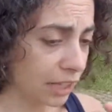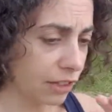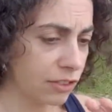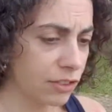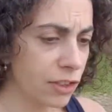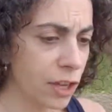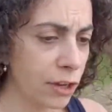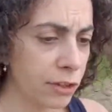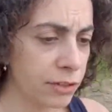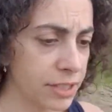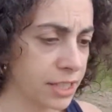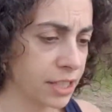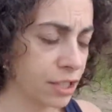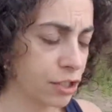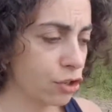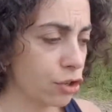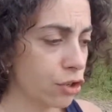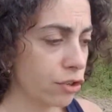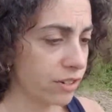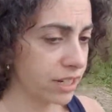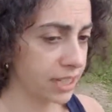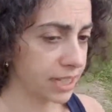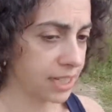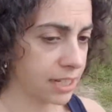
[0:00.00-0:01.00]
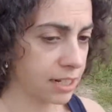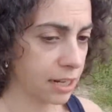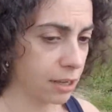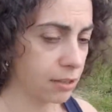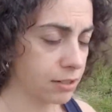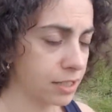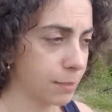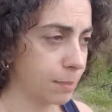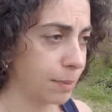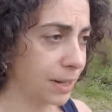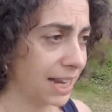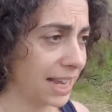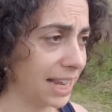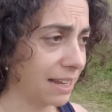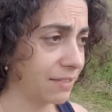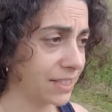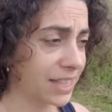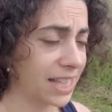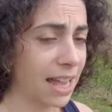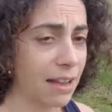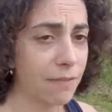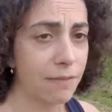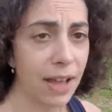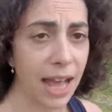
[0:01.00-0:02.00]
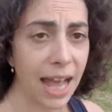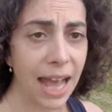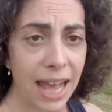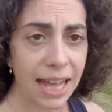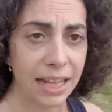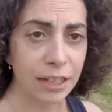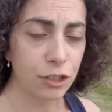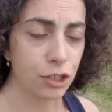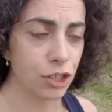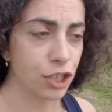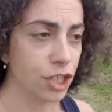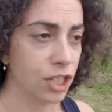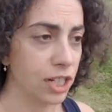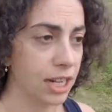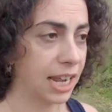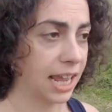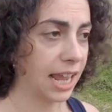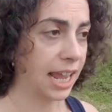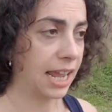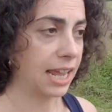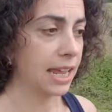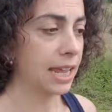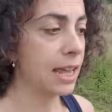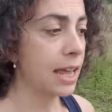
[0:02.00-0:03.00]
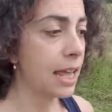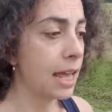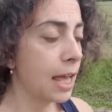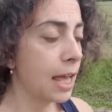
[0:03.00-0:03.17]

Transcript: those stories and those beliefs have actually